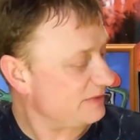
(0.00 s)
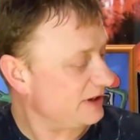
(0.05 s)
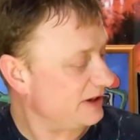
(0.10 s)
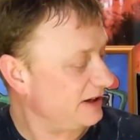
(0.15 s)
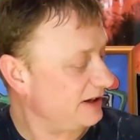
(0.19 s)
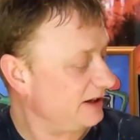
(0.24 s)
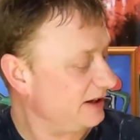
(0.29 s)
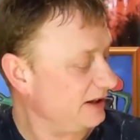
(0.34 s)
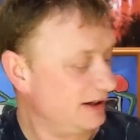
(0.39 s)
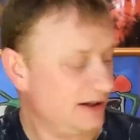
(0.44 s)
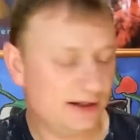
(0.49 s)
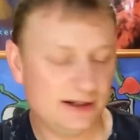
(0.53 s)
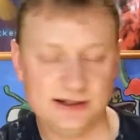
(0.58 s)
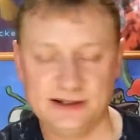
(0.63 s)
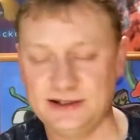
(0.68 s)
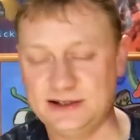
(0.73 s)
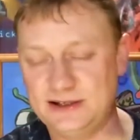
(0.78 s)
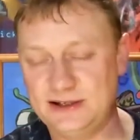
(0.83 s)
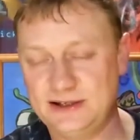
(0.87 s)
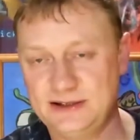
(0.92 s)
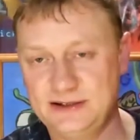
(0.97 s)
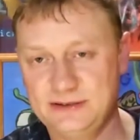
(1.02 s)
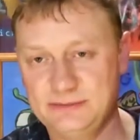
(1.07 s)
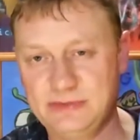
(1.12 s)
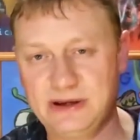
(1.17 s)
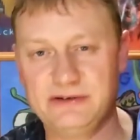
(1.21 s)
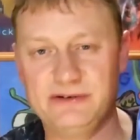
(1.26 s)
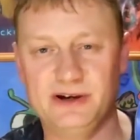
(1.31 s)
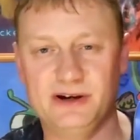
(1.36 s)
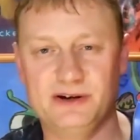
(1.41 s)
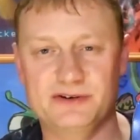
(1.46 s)
me
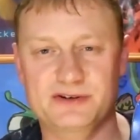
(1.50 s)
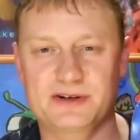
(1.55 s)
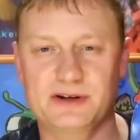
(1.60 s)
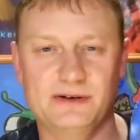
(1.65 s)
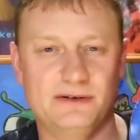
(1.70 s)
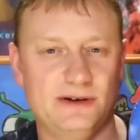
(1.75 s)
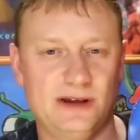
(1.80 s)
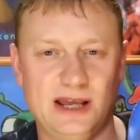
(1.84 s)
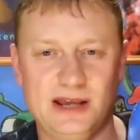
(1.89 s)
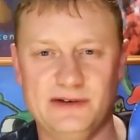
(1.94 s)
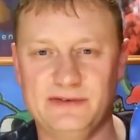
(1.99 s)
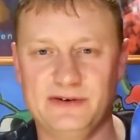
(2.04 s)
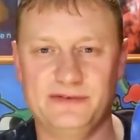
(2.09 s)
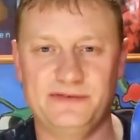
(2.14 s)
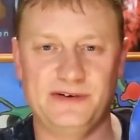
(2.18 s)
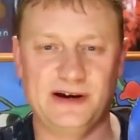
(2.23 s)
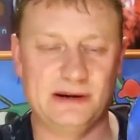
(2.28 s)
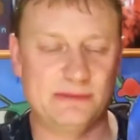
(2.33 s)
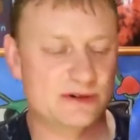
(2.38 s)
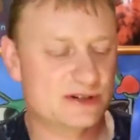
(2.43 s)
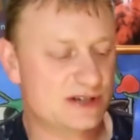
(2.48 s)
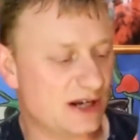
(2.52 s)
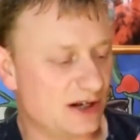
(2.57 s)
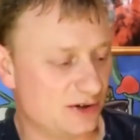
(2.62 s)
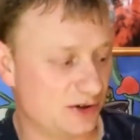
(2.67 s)
Mario's ever-famous